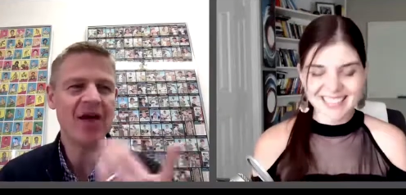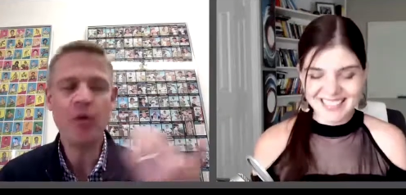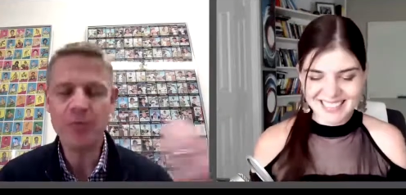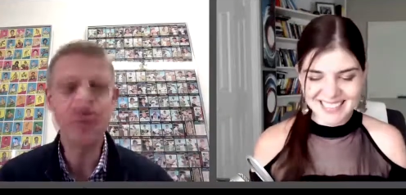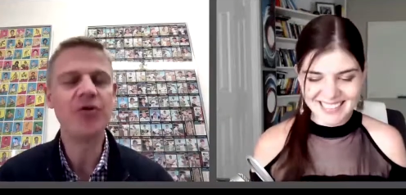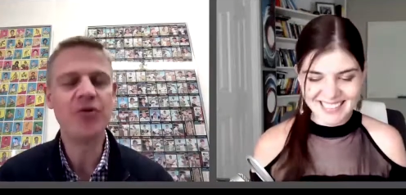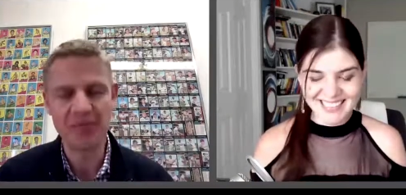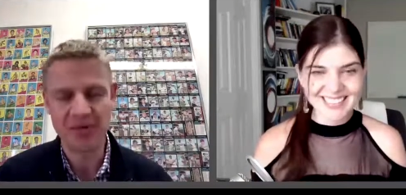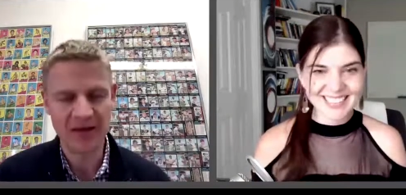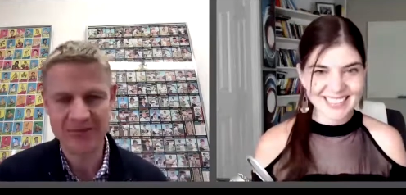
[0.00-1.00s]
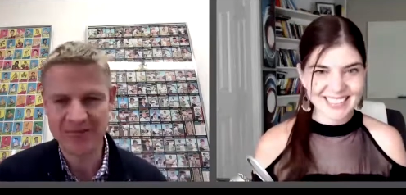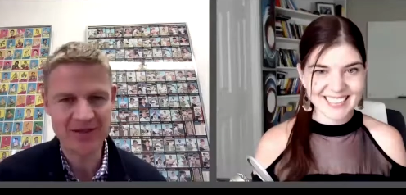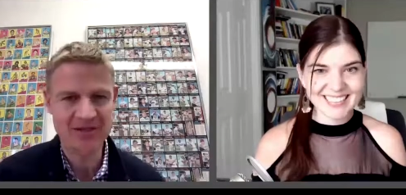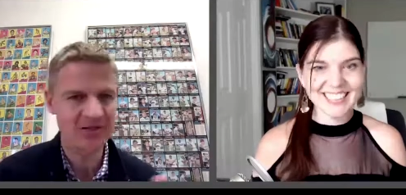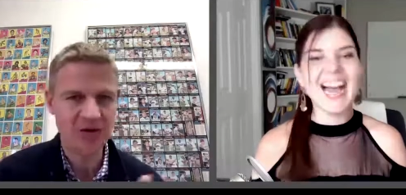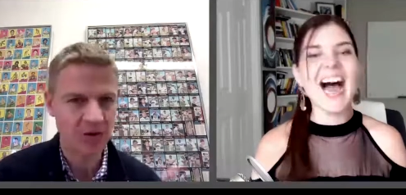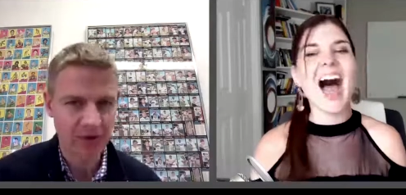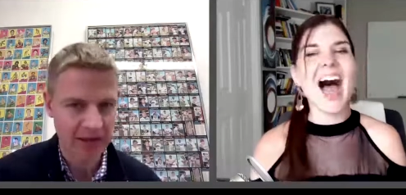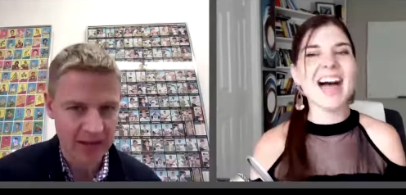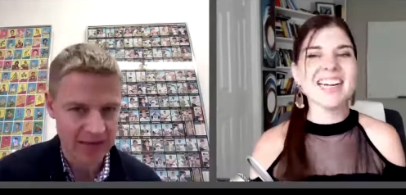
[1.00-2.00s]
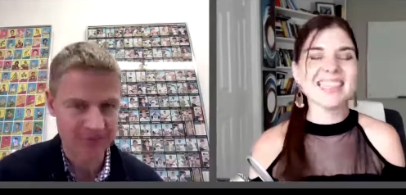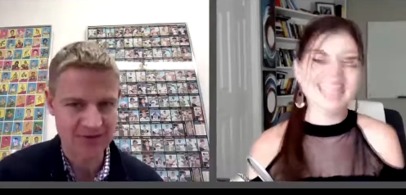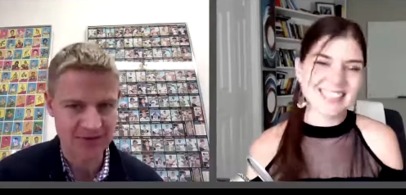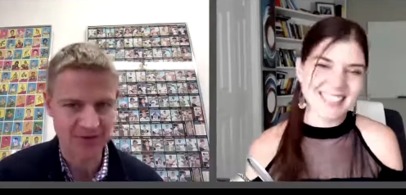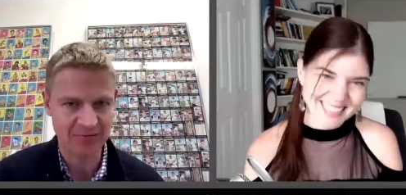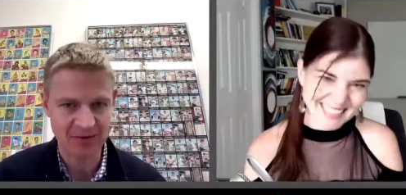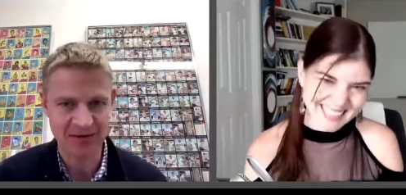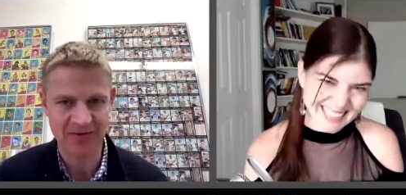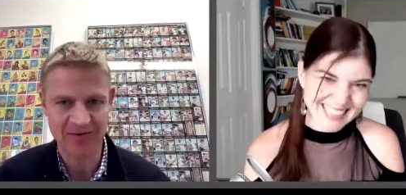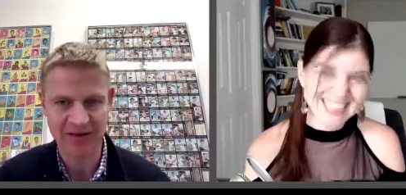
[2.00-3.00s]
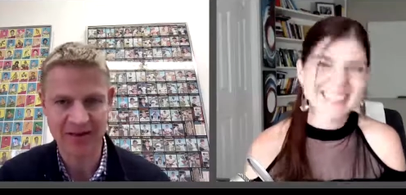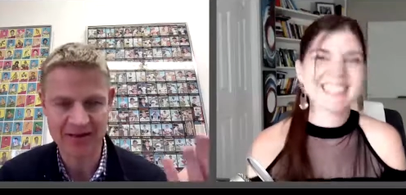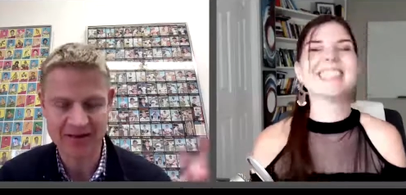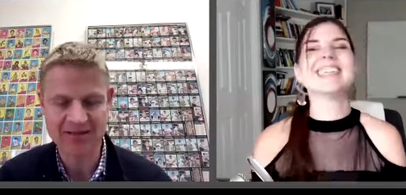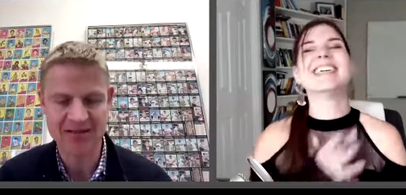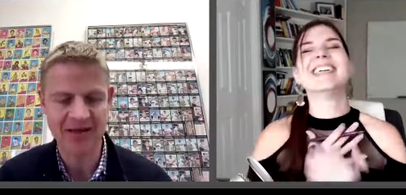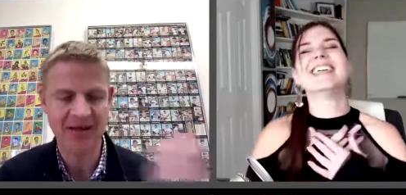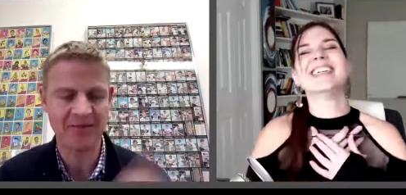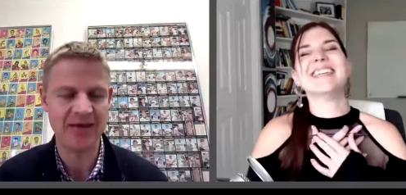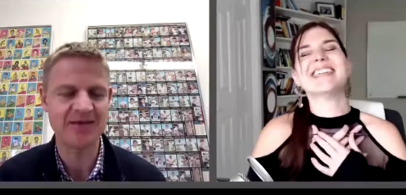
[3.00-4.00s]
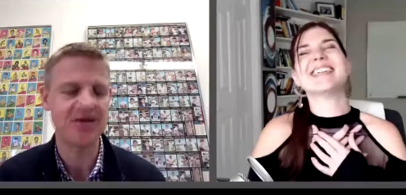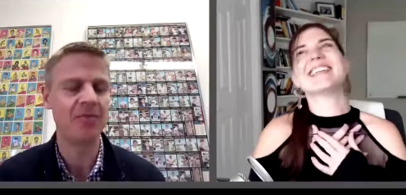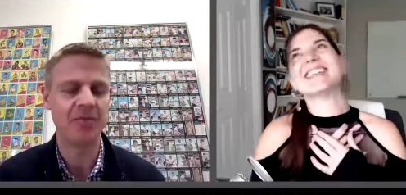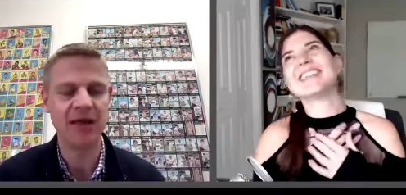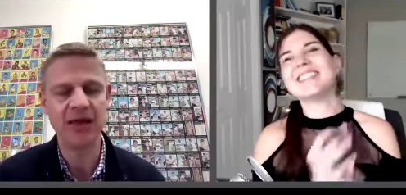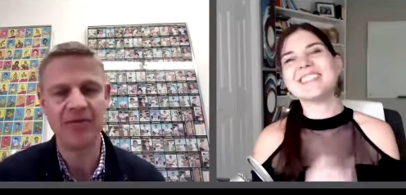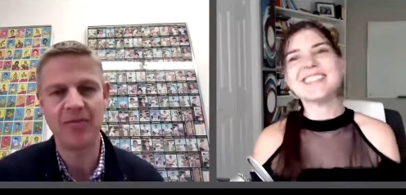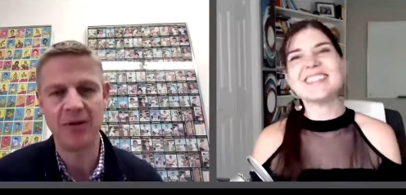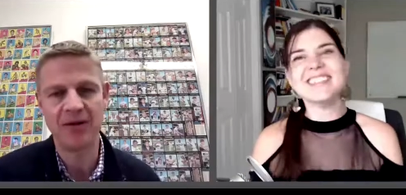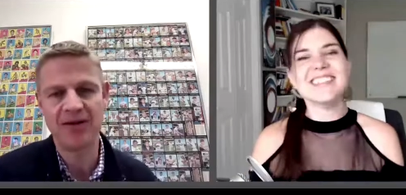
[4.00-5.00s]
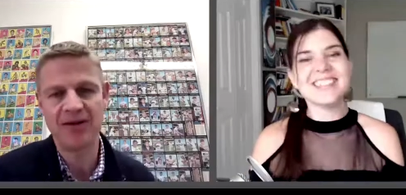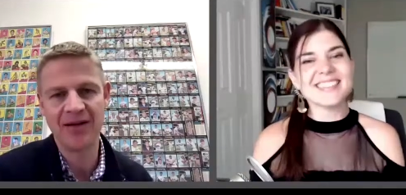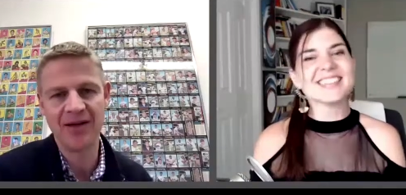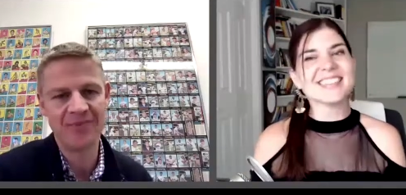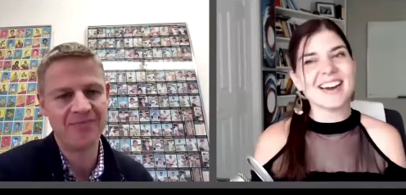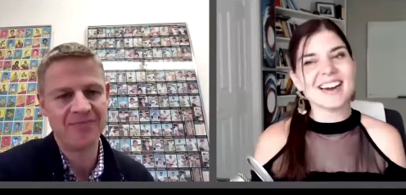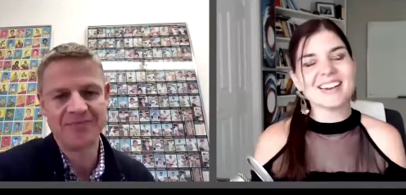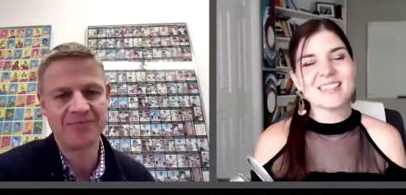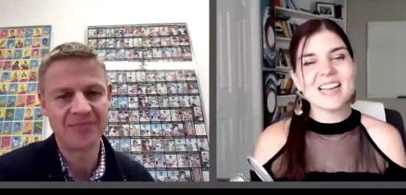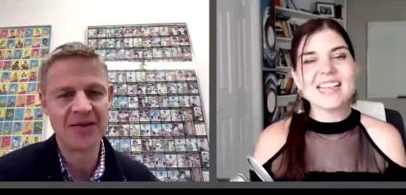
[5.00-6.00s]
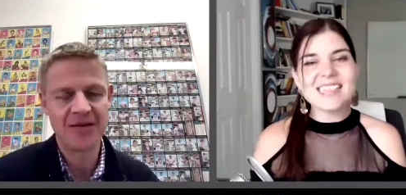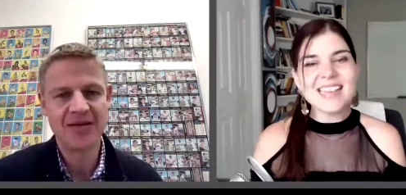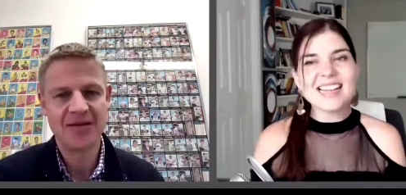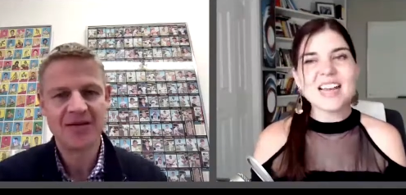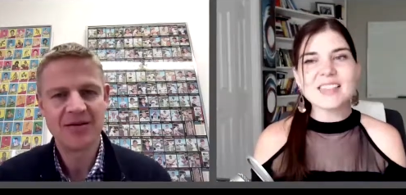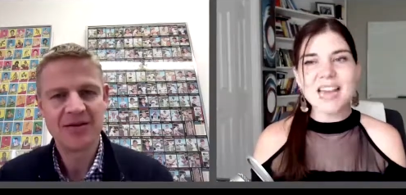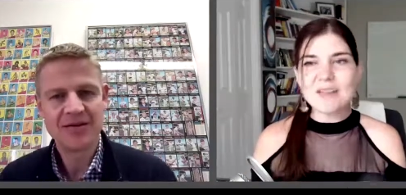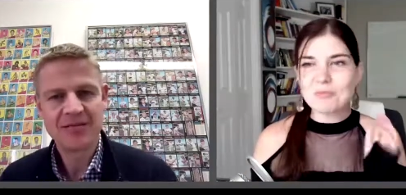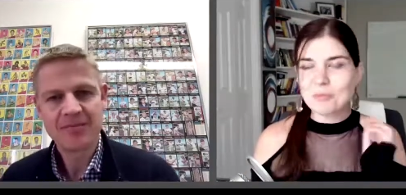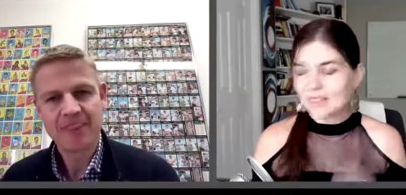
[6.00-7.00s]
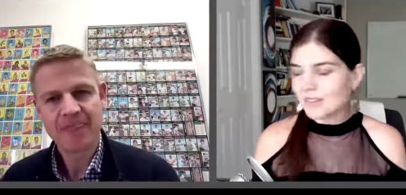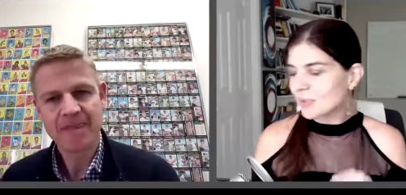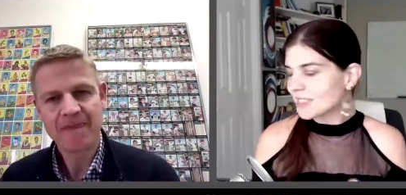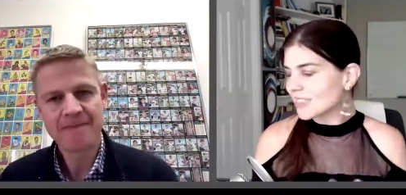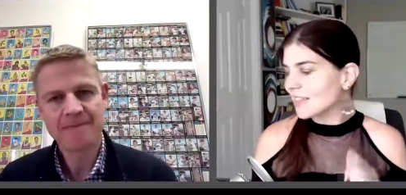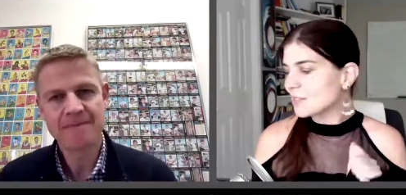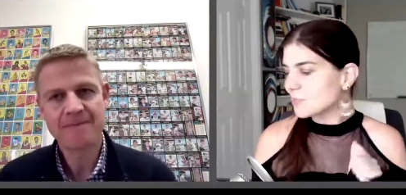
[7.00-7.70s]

Speaker 1: i hope you don't believe this because no one else is going to believe it like it's um it's not believable yeah. um
Speaker 2: isn't that I, I, really appreciate you